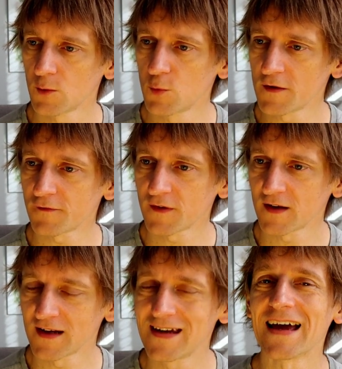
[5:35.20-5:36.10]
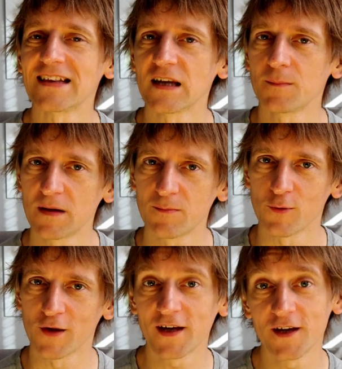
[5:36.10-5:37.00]
with getting
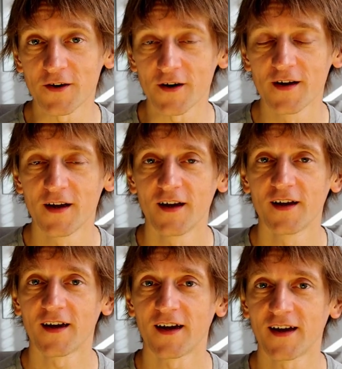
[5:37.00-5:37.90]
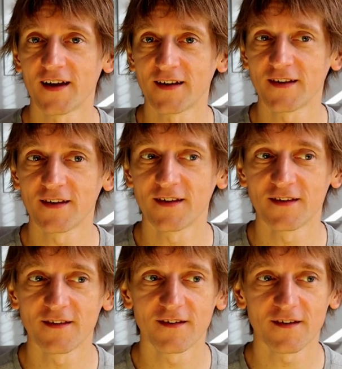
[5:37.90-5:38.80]
people here
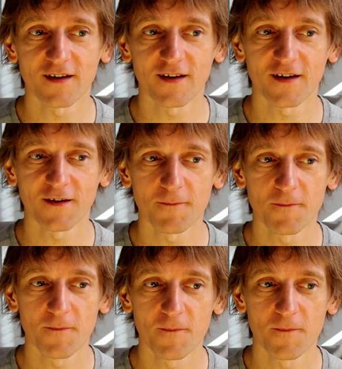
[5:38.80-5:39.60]
and um,